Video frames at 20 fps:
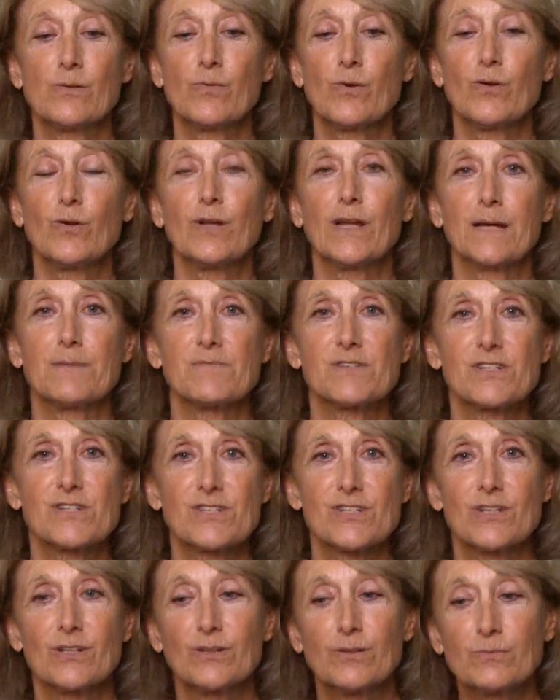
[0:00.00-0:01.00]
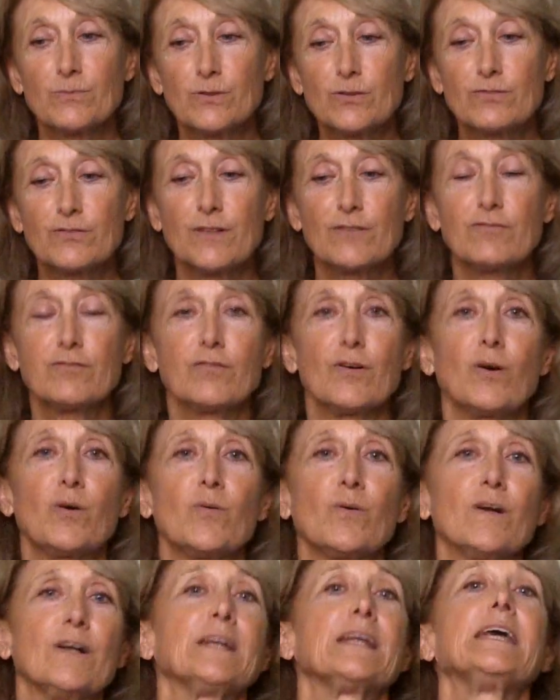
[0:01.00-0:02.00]
or role, I'm still moving
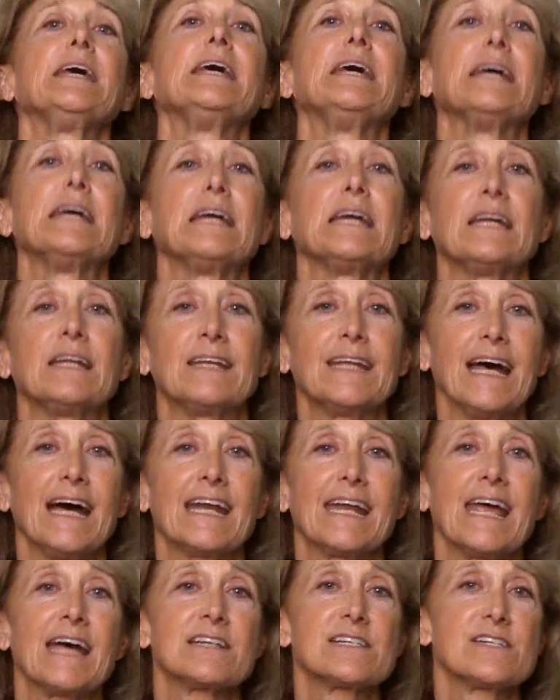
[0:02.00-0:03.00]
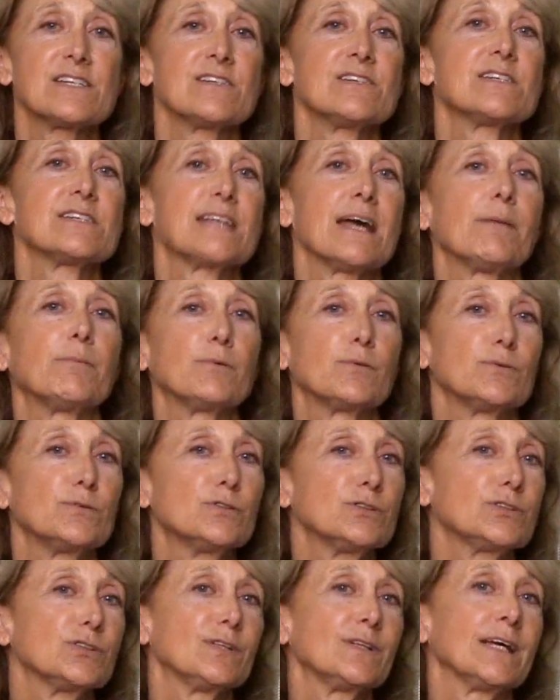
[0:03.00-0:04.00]
forward in that essence, that
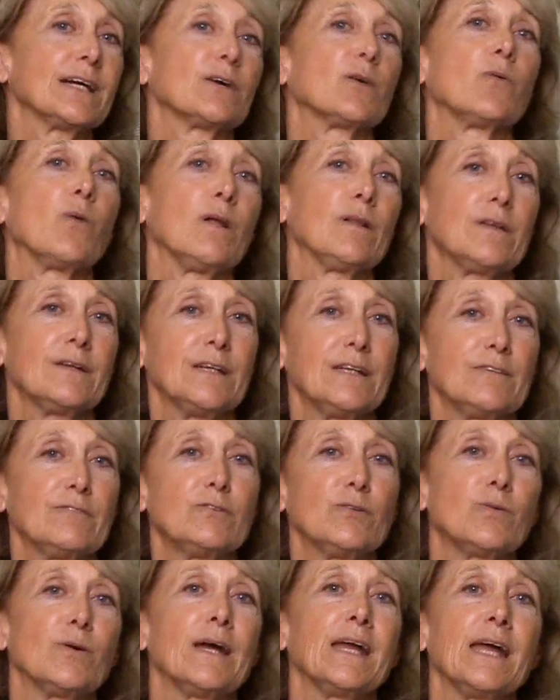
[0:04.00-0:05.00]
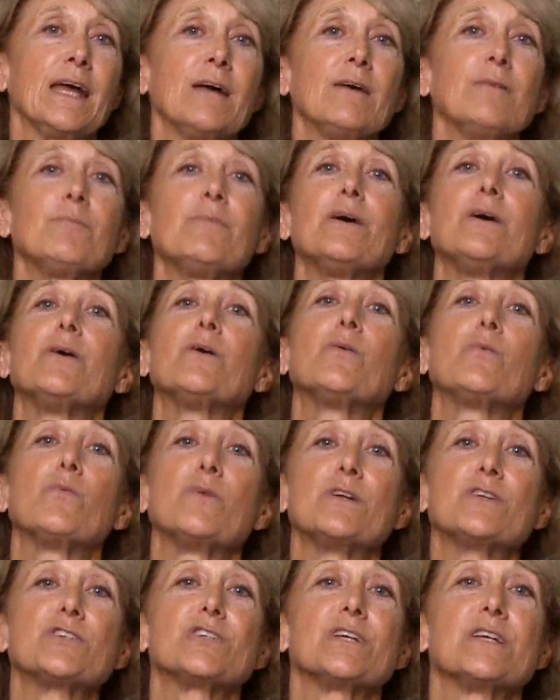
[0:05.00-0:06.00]
Purusha, that quality of who I am,
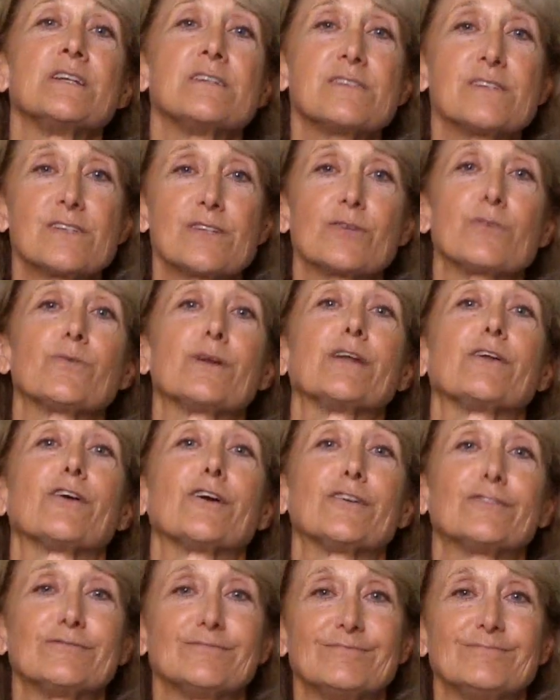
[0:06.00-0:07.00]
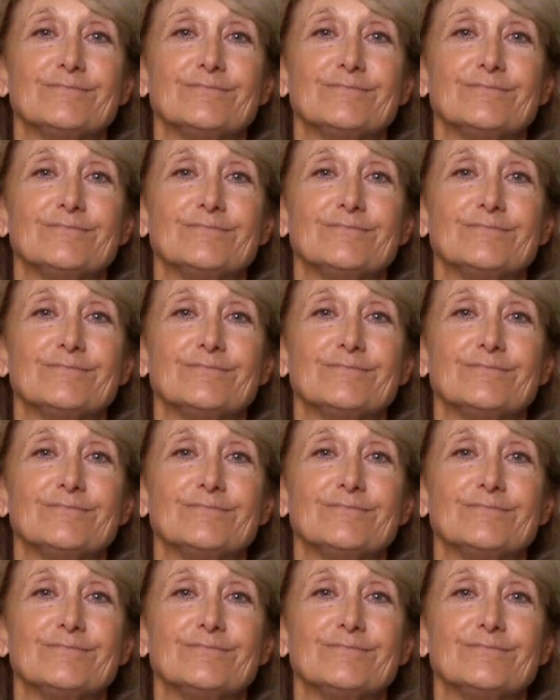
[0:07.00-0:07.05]
which is the greeter.